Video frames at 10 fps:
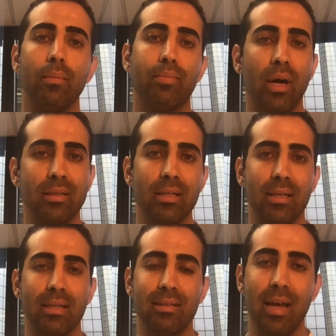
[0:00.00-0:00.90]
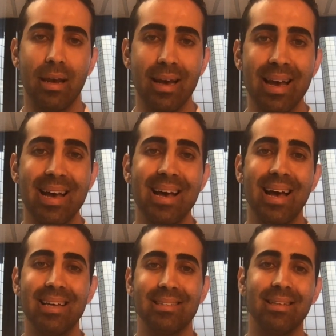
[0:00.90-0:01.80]
process can take
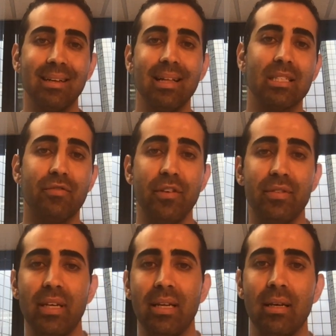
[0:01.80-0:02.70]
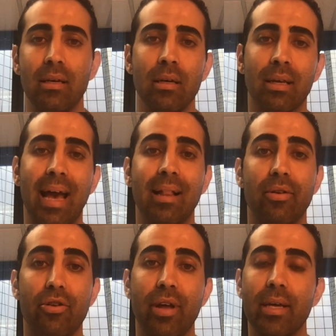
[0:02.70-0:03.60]
as little as 15 calendar
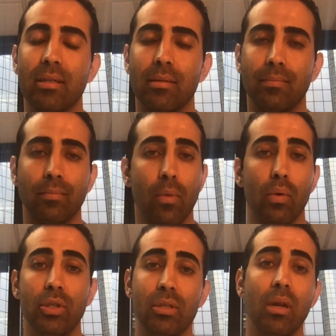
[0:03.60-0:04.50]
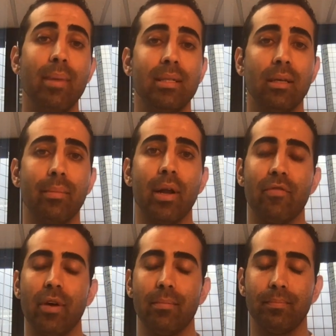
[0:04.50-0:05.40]
days, which is an amazing
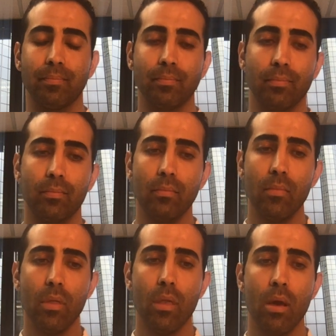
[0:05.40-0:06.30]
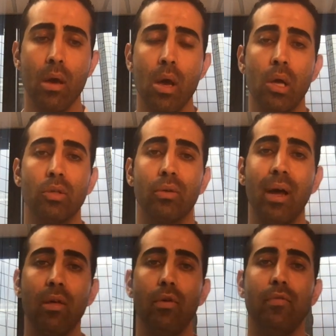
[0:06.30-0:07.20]
benefit. So now
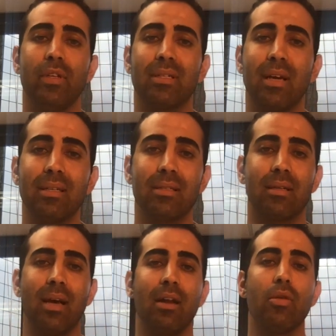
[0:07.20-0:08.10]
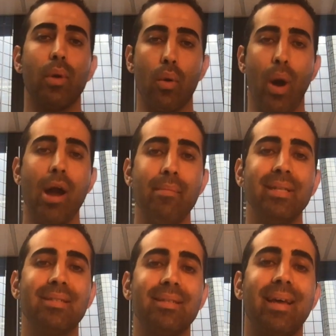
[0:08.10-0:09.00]
that we've discussed kind of the
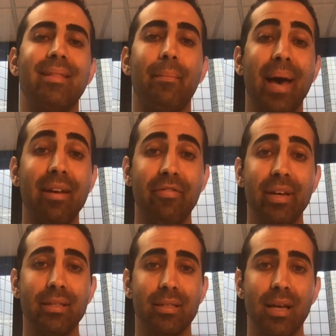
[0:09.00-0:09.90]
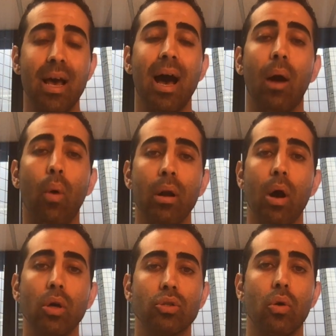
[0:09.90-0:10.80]
requirements and the benefits, I want to
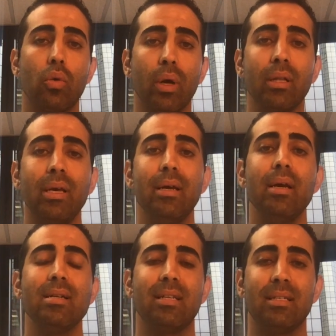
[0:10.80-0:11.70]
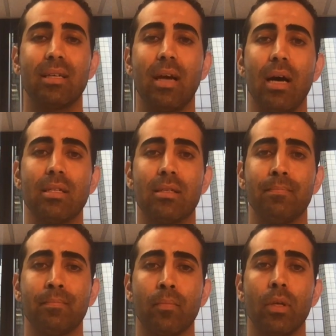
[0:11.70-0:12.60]
also quickly discuss
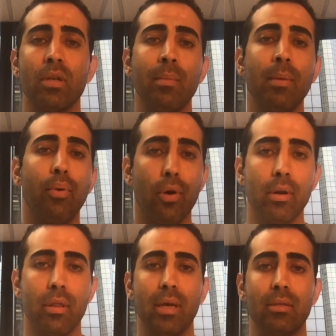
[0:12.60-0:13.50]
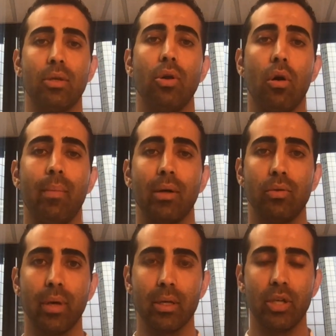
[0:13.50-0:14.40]
some important things to know about
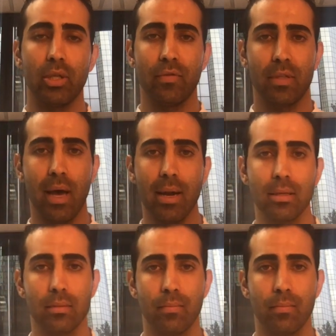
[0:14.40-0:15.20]
doing a change of status.